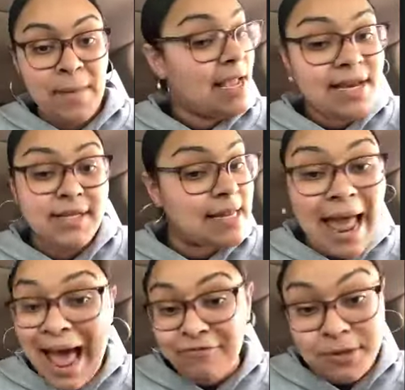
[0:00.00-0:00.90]
He doesn't
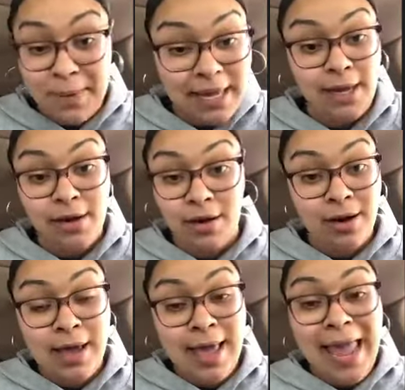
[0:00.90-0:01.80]
have to be here.
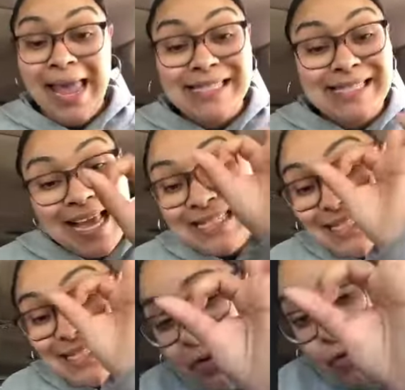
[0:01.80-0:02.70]
He takes
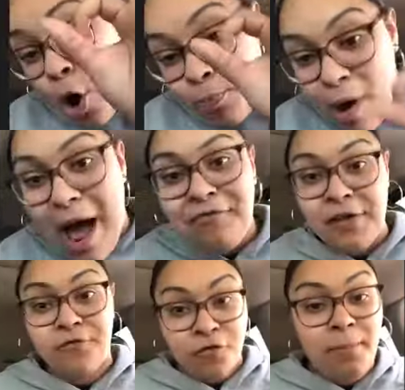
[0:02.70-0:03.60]
zero
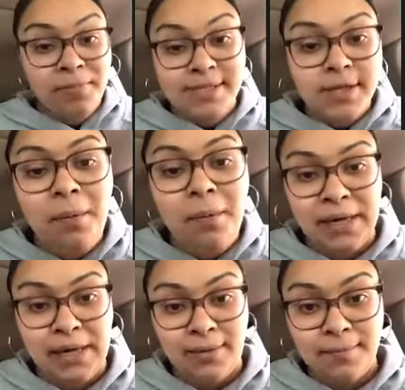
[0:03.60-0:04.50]
profit from this company.